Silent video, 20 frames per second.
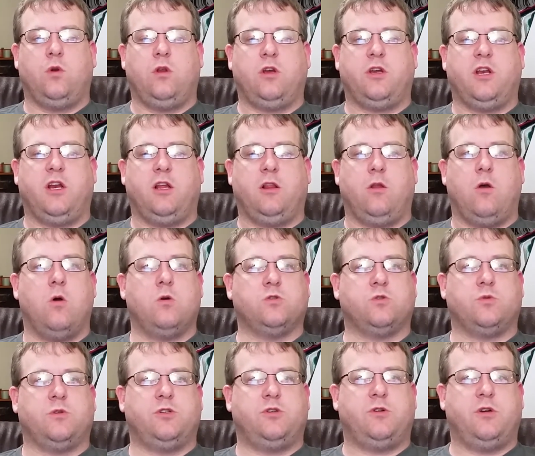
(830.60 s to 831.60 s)
we're looking at
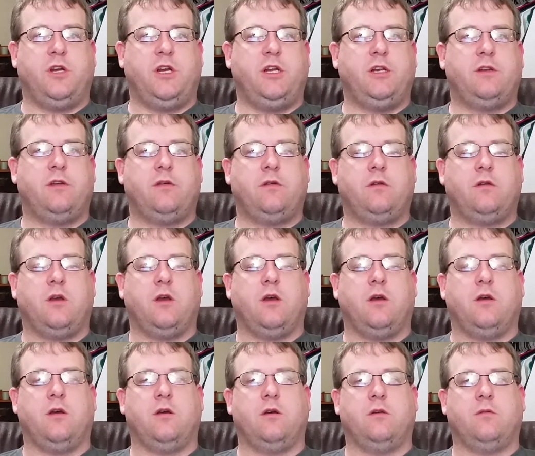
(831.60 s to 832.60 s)
Long's Retreat
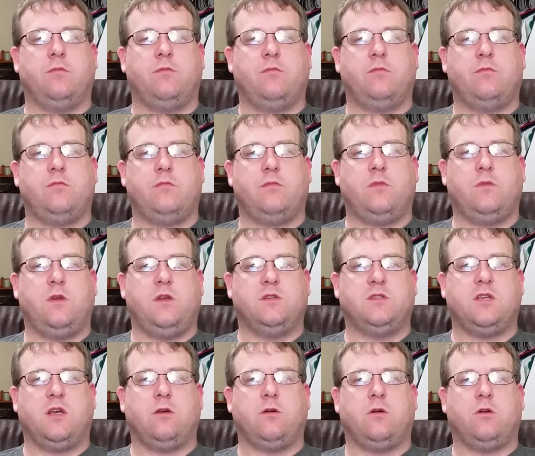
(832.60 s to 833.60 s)
in
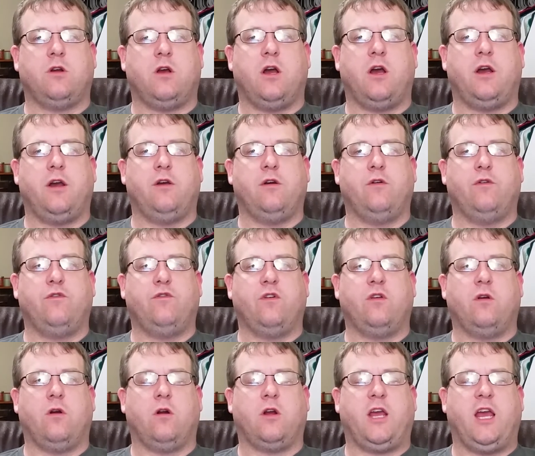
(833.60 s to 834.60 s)
Southern Ohio
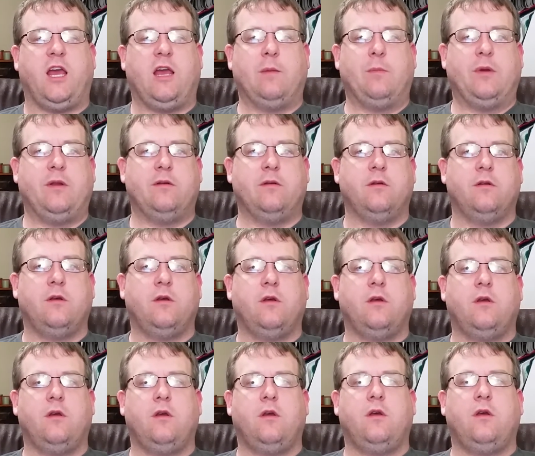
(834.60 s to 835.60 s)
for our camping,
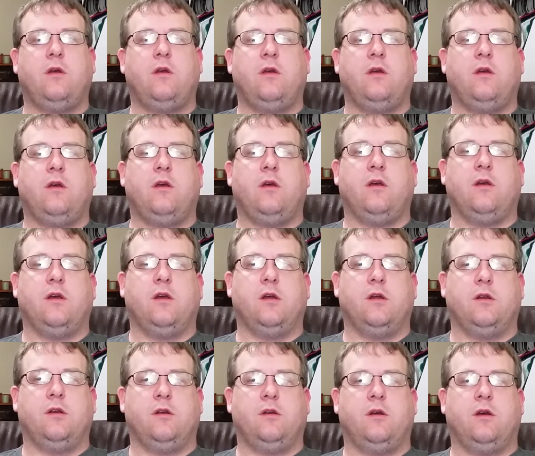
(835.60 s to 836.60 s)

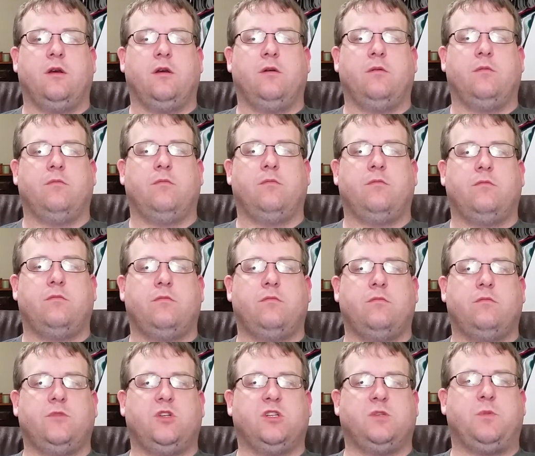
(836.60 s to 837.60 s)
and
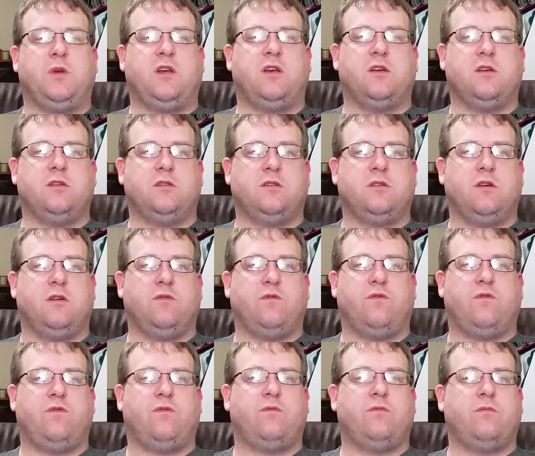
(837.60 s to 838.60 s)
just because
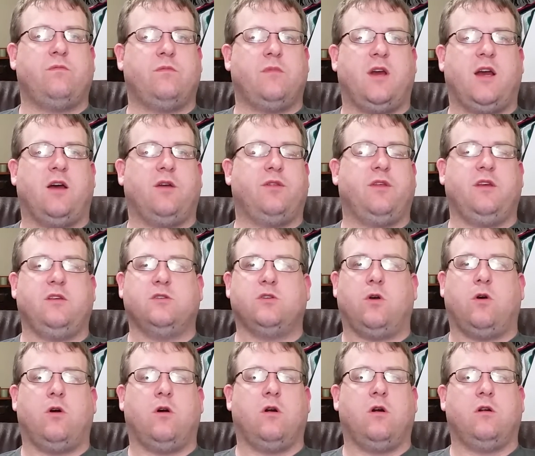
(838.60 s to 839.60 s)
of how
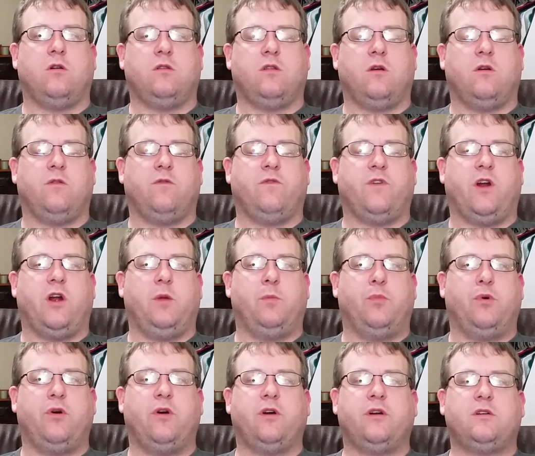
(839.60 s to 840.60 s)
things are, they're very
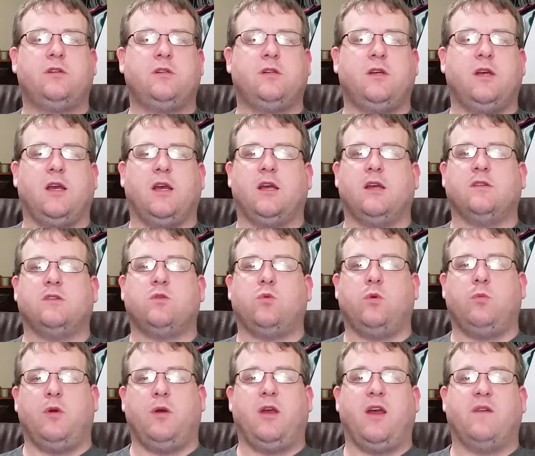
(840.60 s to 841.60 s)
booked, and
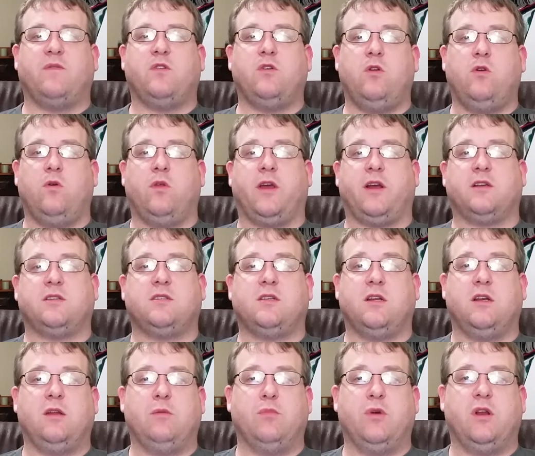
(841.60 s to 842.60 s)
so we may have to do like a
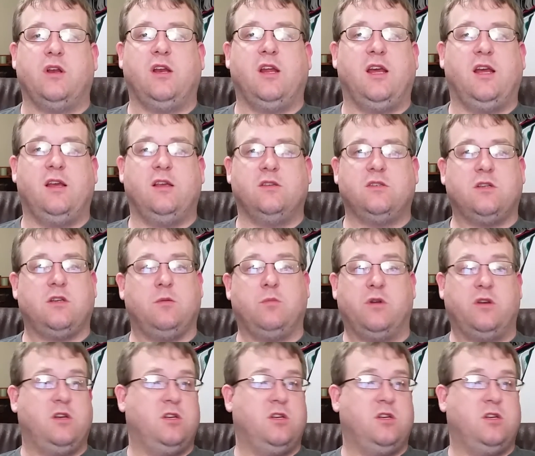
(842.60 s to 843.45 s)
Sunday, Monday,